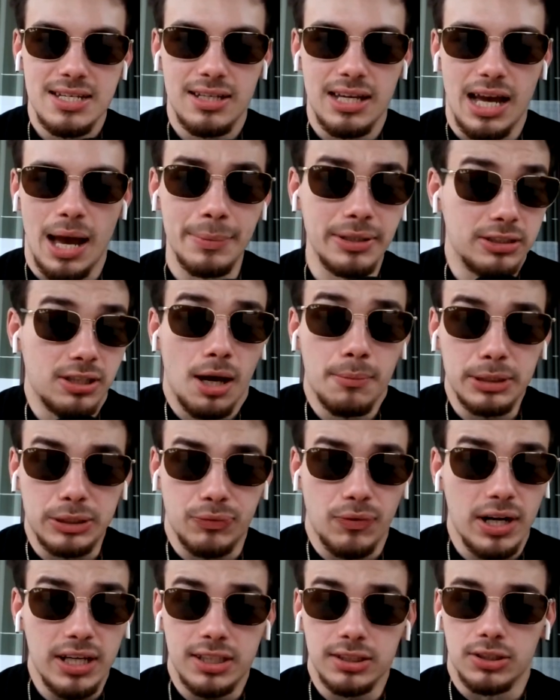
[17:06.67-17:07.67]
I mean, Thomas
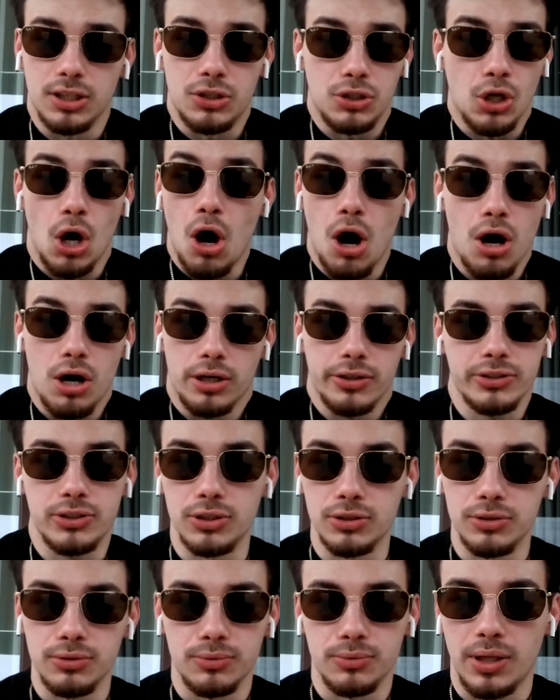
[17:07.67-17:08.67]
Frank is a dog,
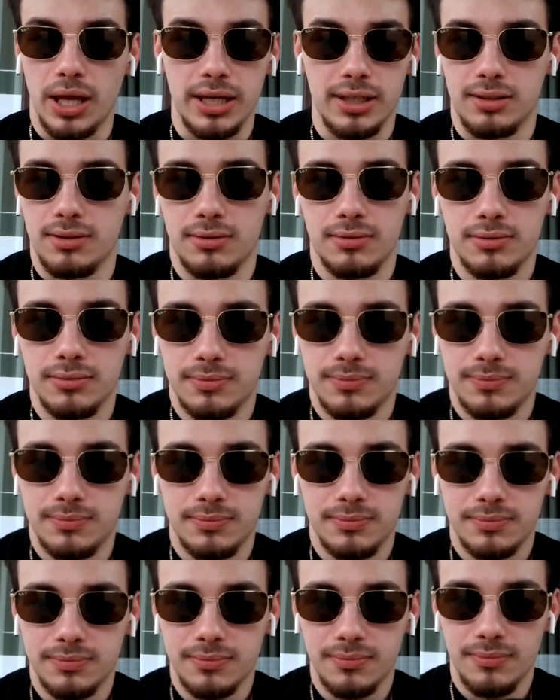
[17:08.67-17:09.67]
too. Like,
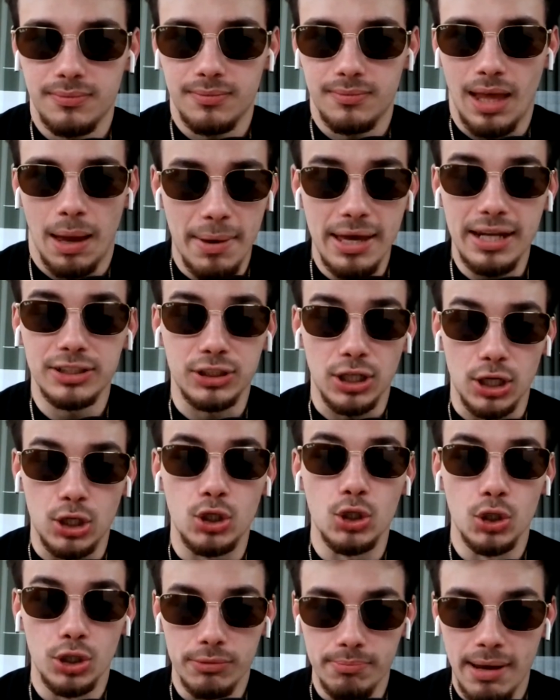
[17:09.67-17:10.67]
that man is a
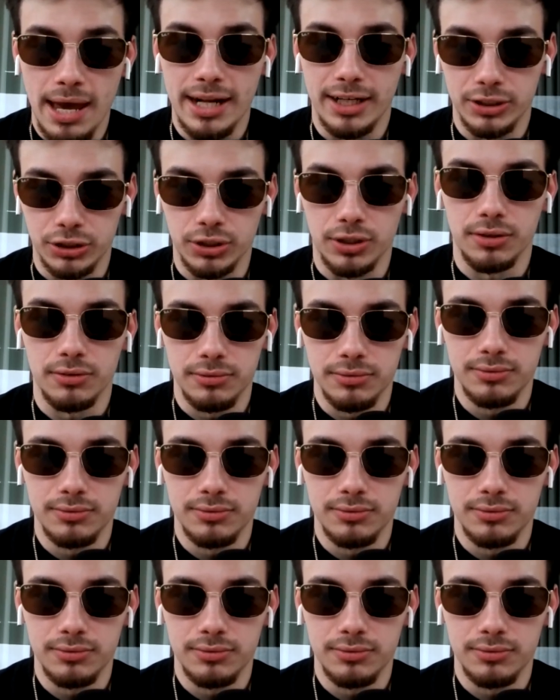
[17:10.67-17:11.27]
good manager.